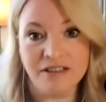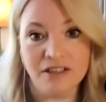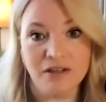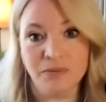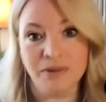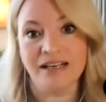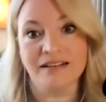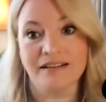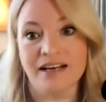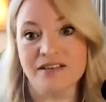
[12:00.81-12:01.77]
We
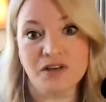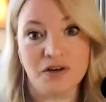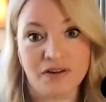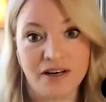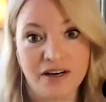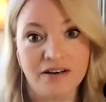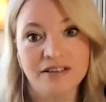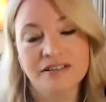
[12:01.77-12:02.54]
can kind of start there.